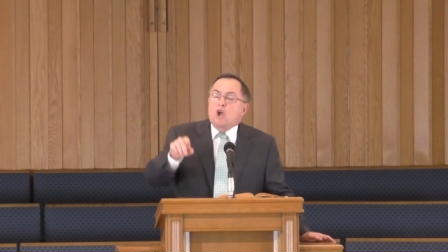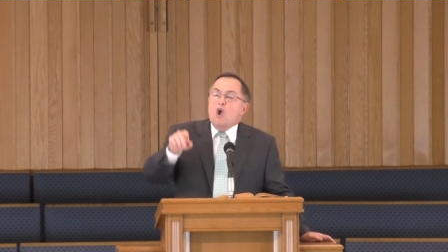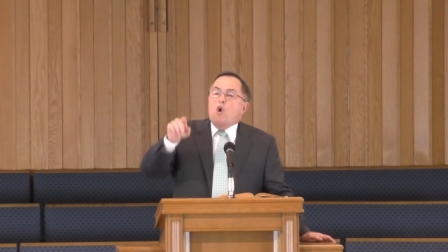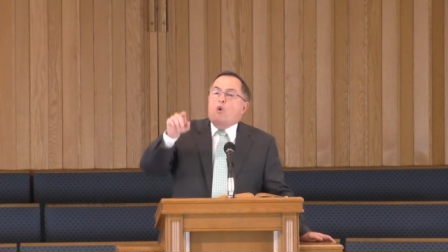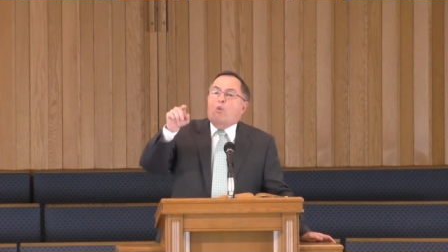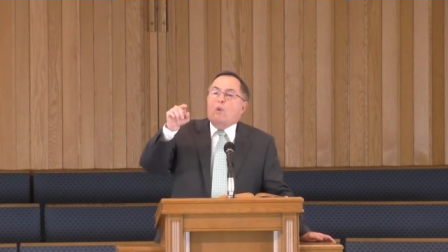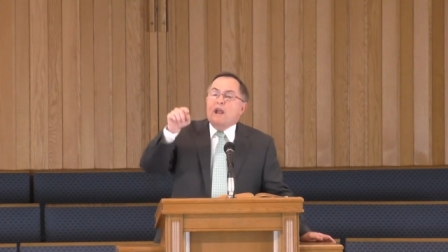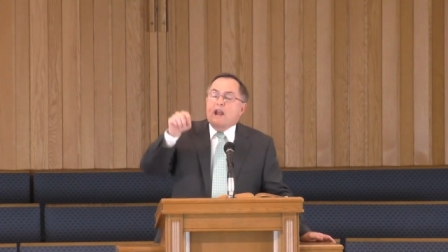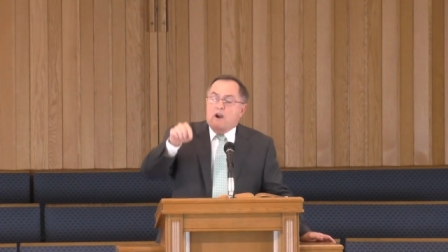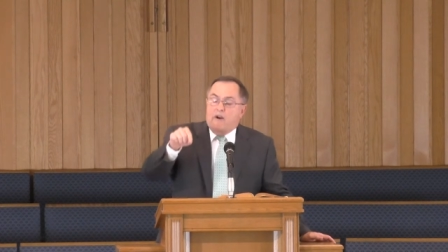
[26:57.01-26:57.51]

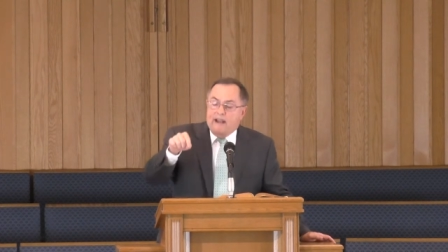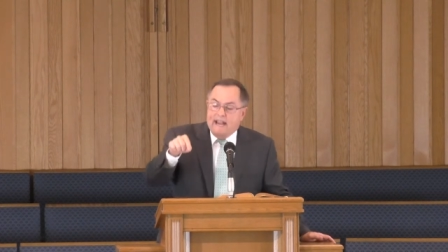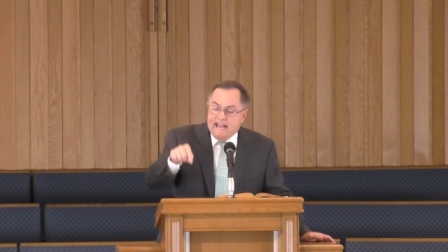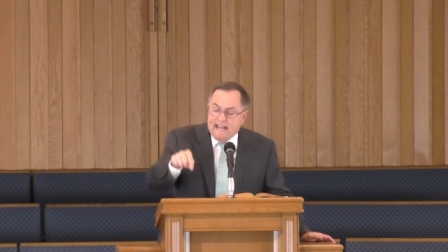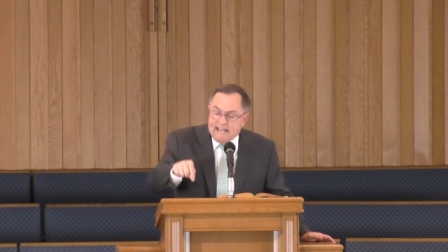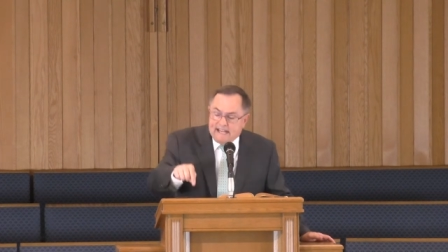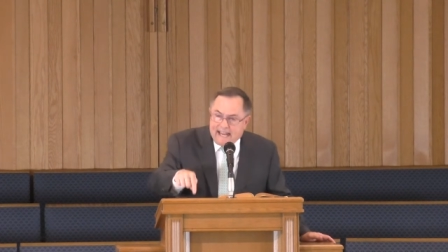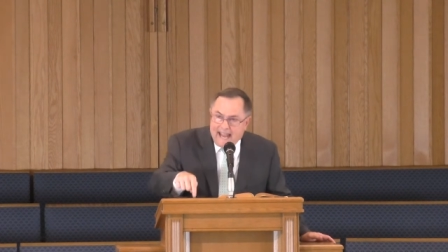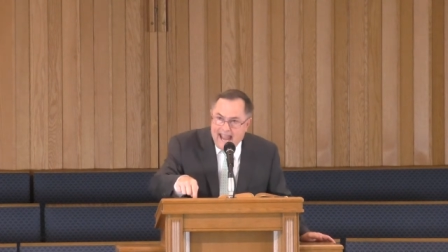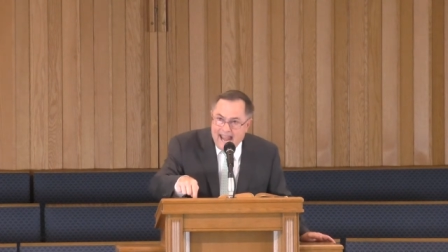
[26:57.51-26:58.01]
we are
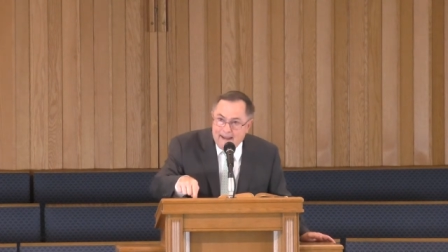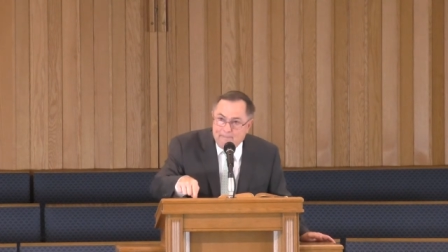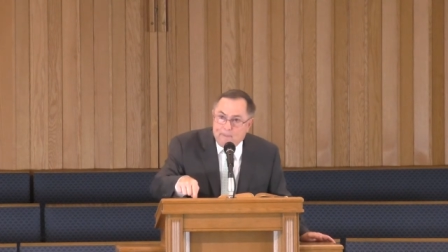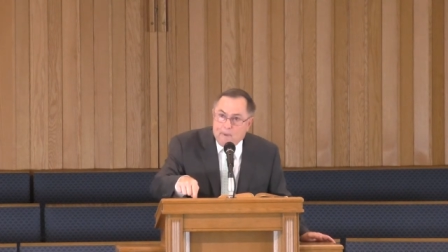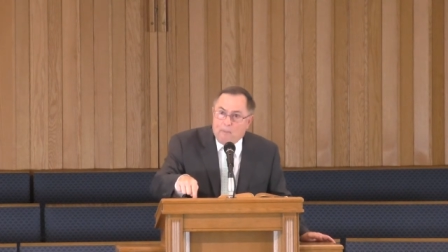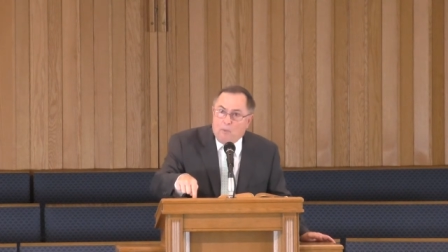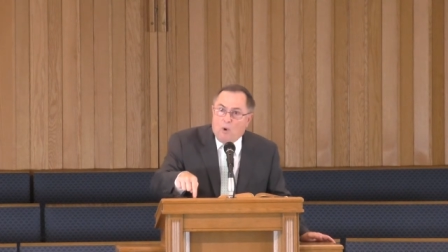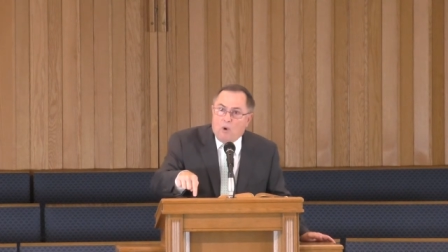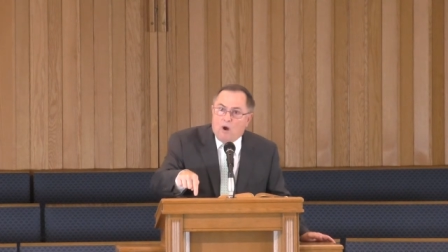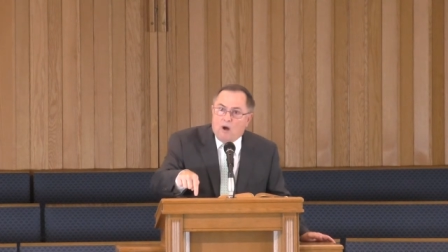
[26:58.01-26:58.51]

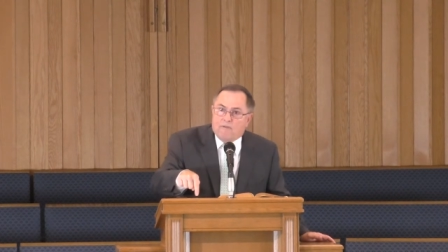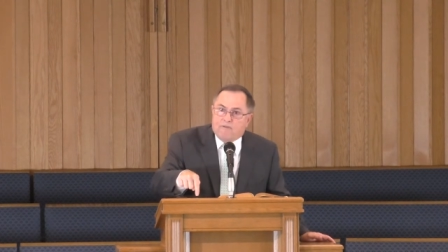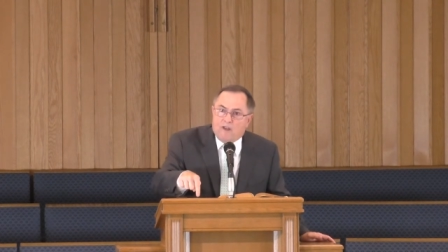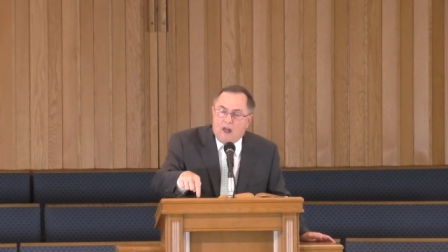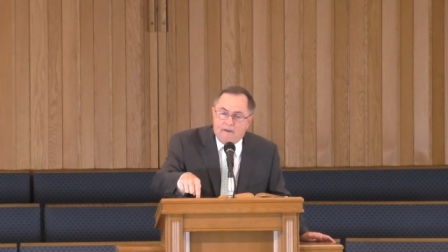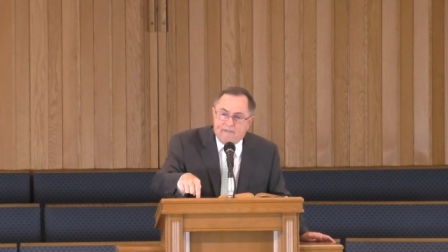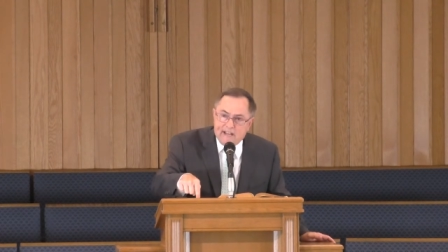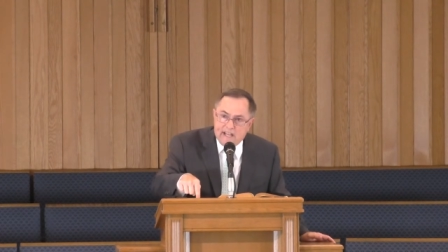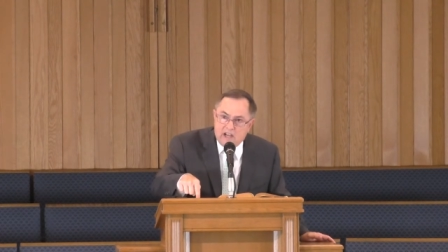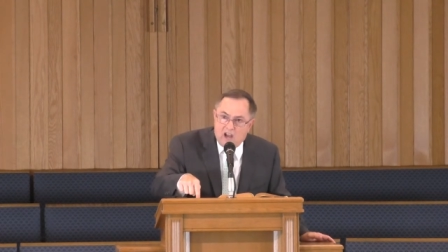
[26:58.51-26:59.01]
incapable of
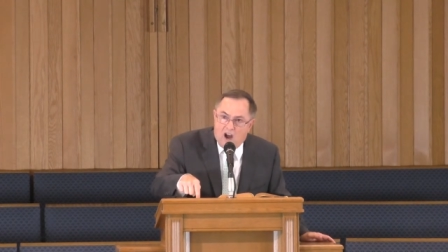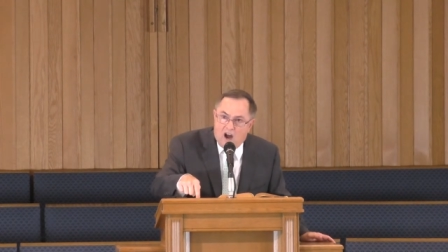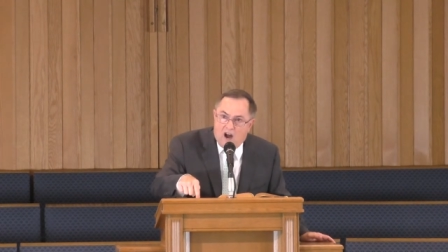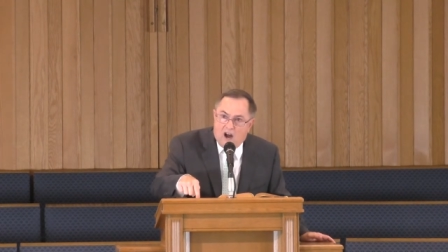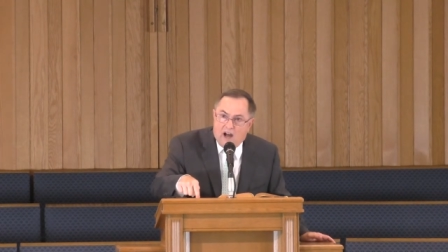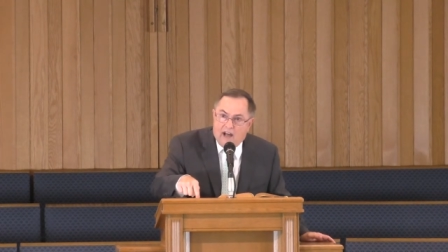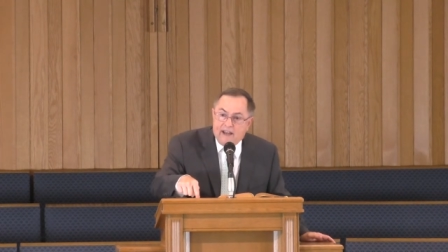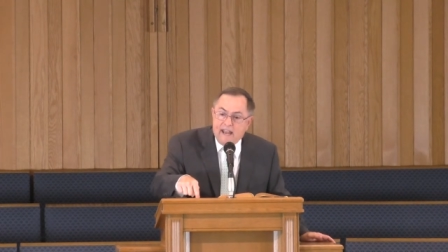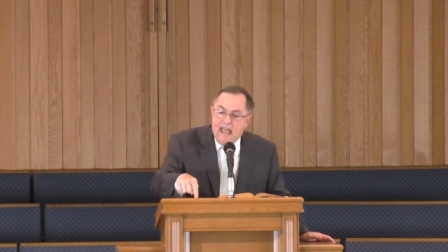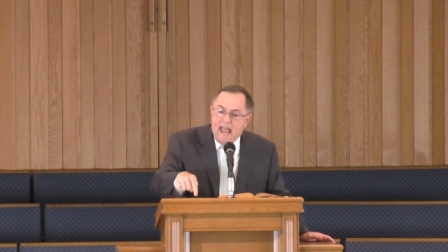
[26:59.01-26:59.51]
loving
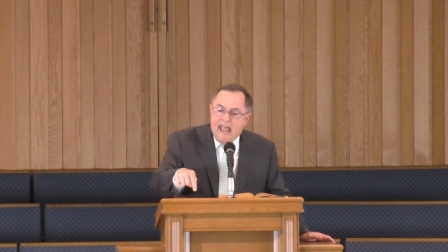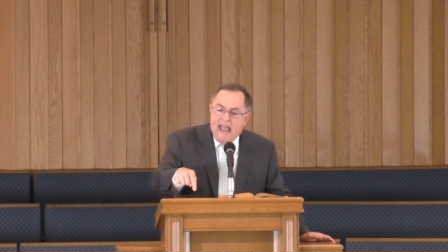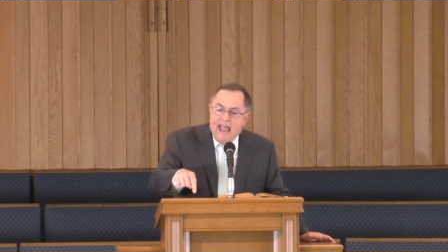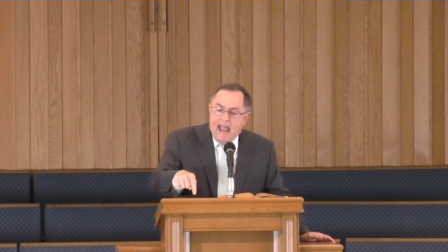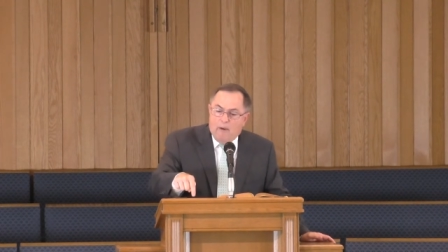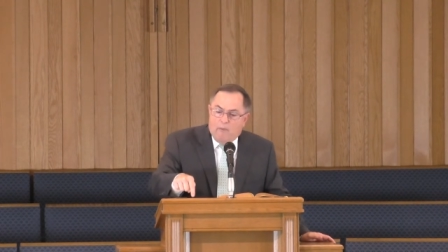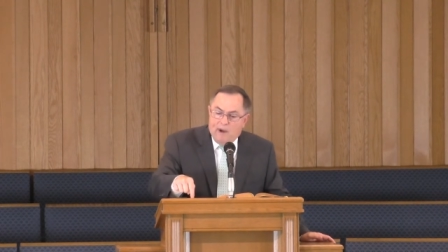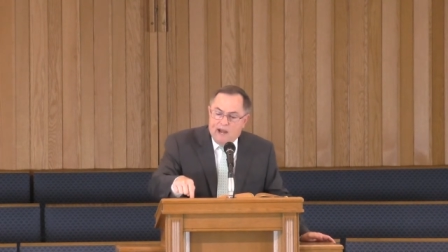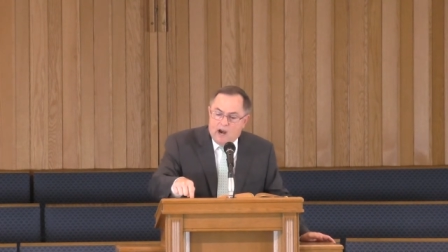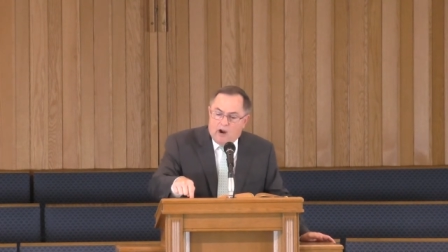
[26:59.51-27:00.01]
God
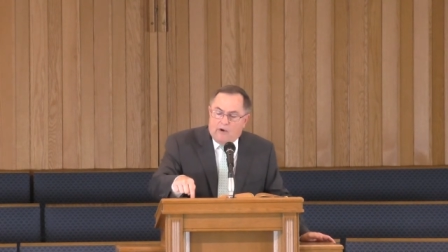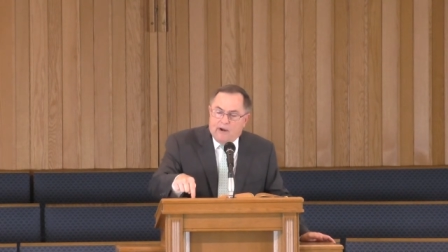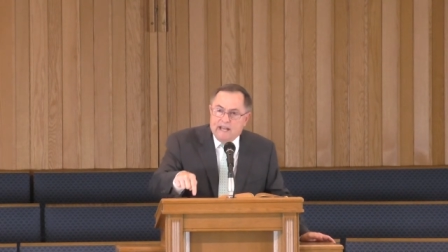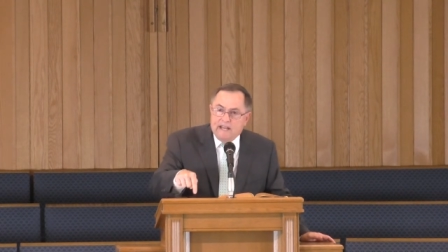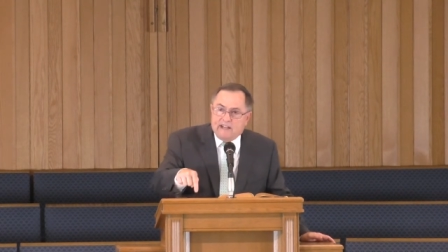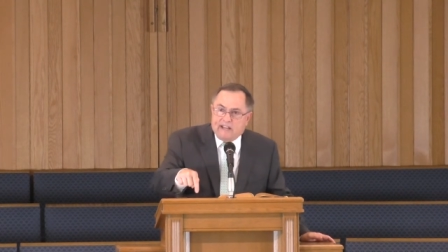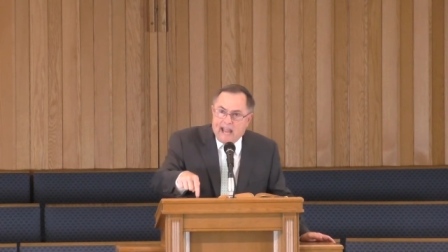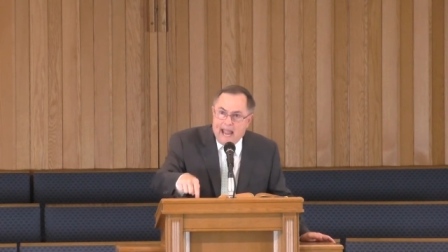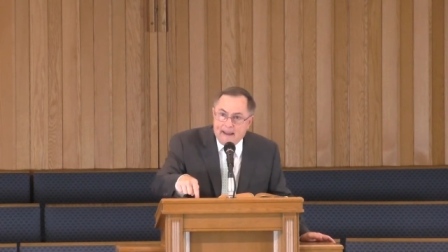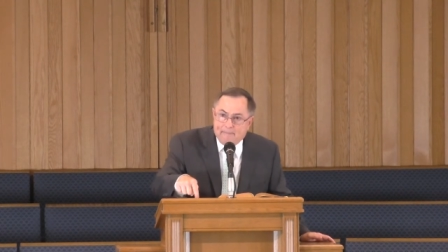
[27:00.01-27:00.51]
and we are
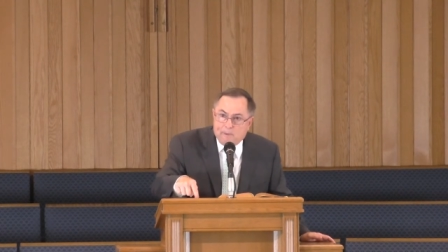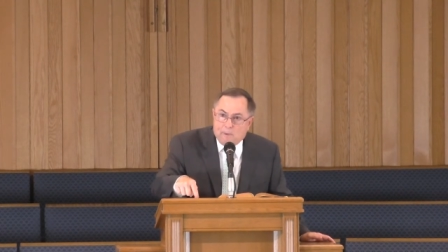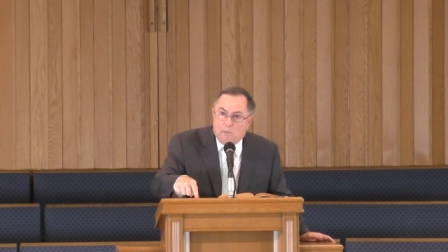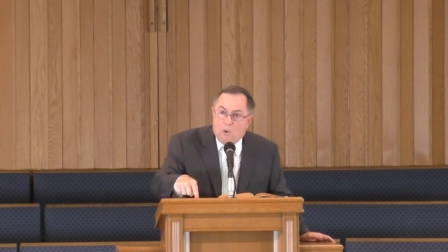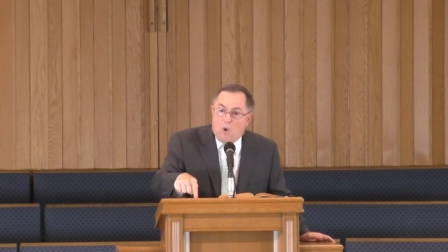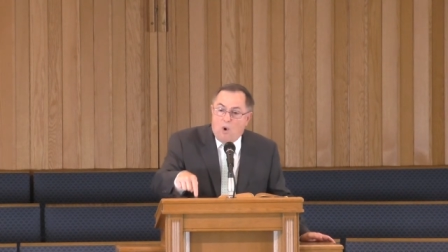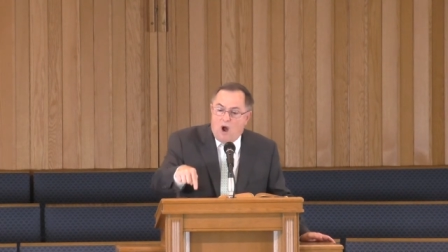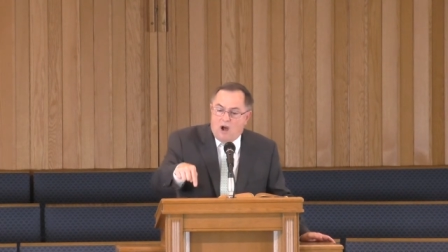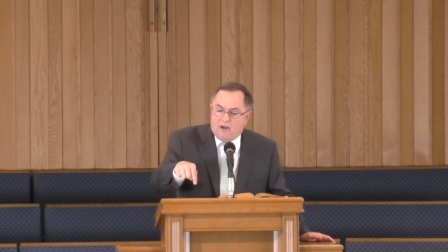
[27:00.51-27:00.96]
incapable of